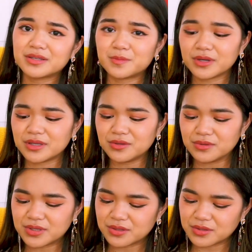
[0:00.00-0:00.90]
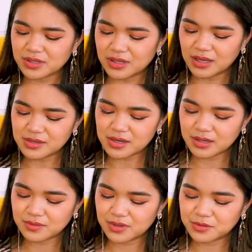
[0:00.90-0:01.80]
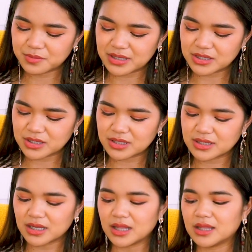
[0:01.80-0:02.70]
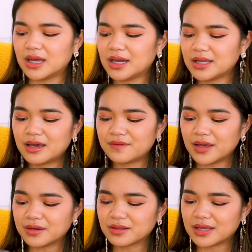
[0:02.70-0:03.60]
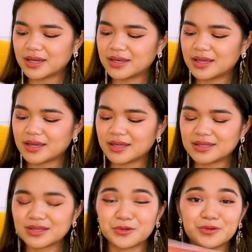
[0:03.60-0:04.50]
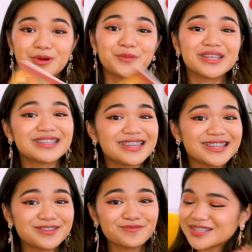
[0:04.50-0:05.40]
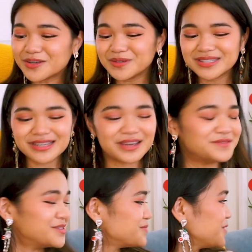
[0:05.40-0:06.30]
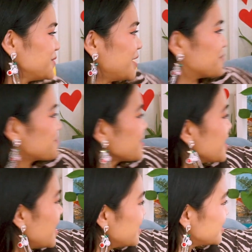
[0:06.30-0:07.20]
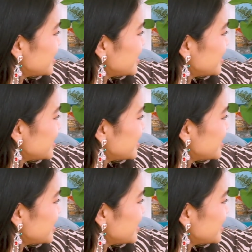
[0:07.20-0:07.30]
this book used, so there's a lot of dog-eared pages, a lot of underlining, and so I'm excited, as always, to dive in. Okay, and then the